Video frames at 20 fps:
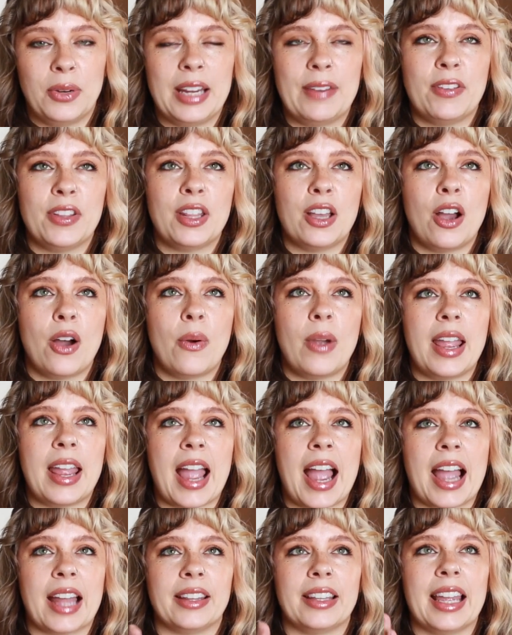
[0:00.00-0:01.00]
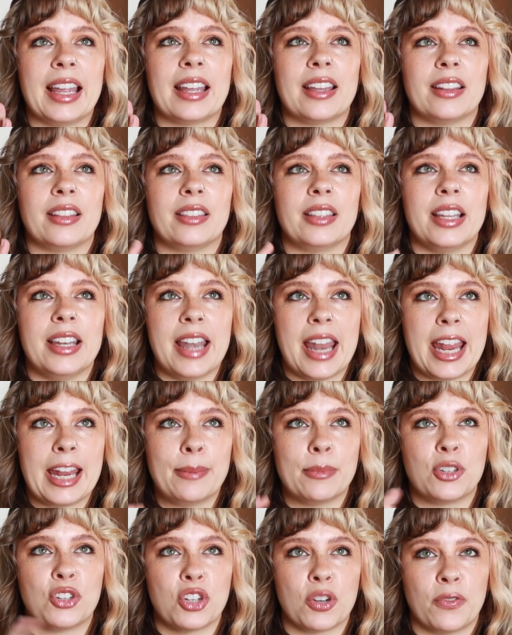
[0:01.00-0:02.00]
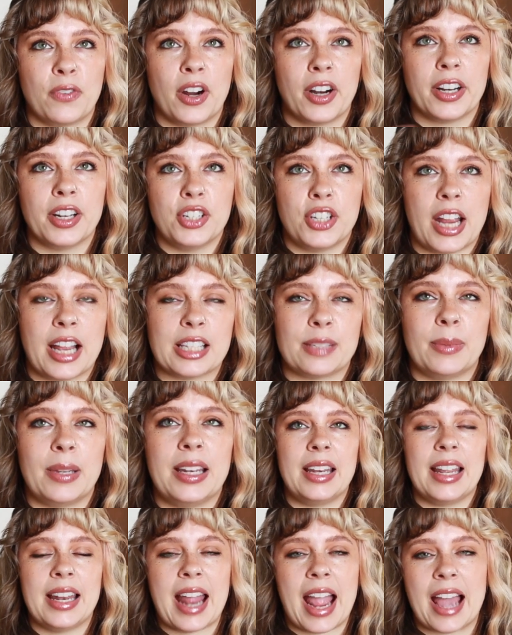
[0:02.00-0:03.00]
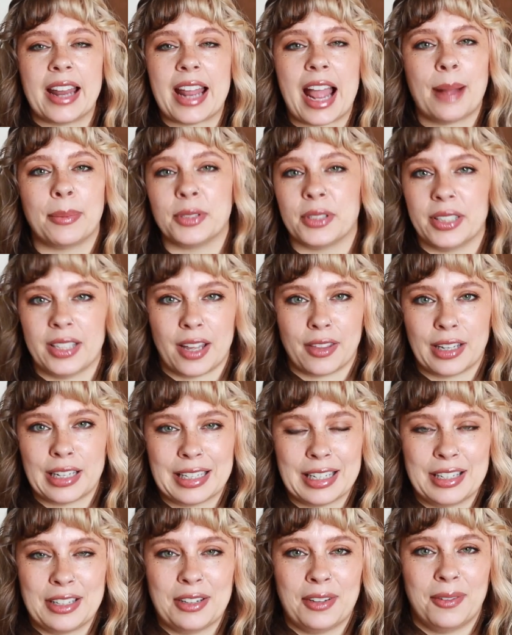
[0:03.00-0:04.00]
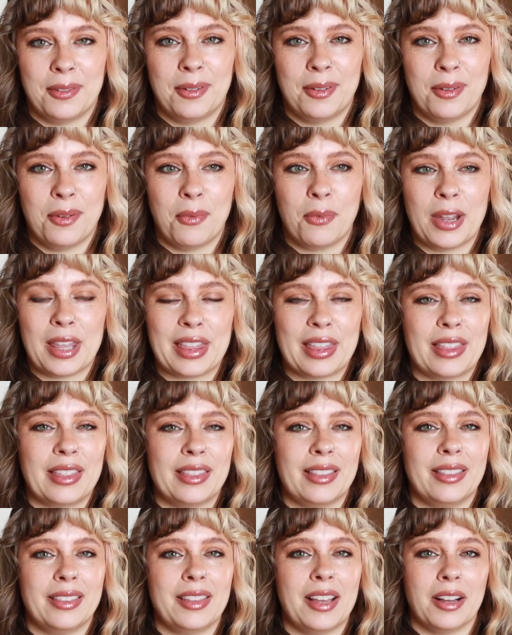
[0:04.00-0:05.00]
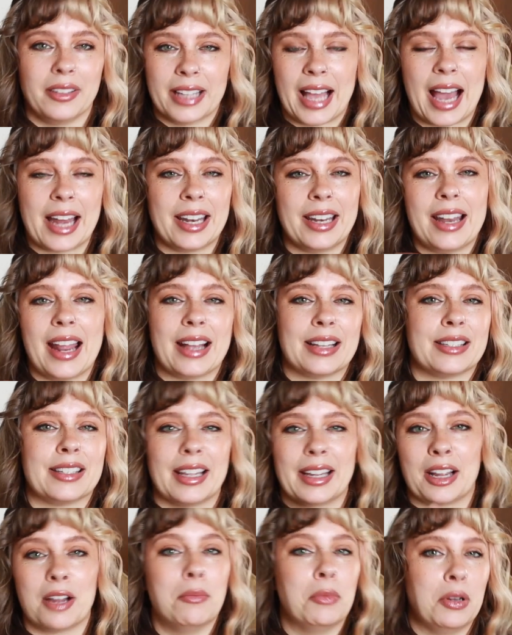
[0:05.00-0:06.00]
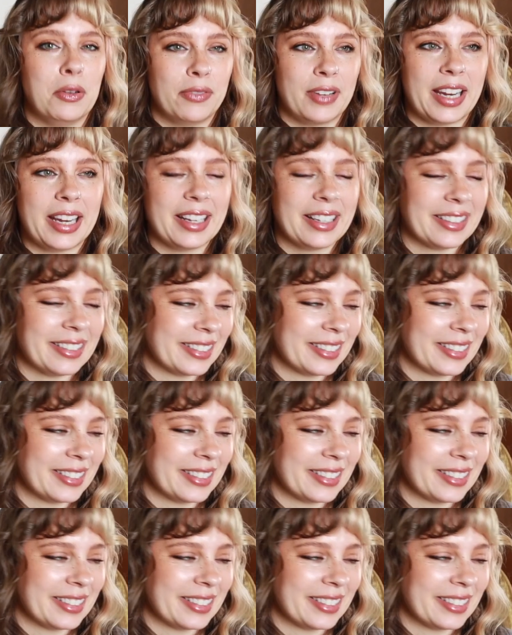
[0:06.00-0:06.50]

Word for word: even though it had like the names Jafar and Jasmine, it had absolutely nothing to do with Aladdin as like a movie,